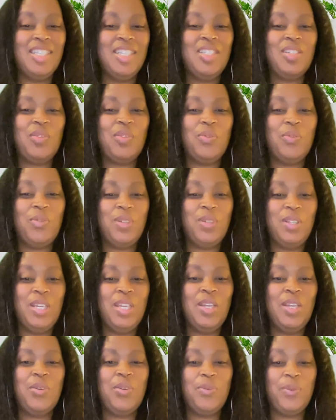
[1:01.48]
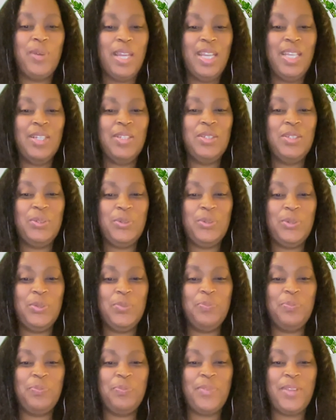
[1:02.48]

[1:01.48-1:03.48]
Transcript: is a really great tool.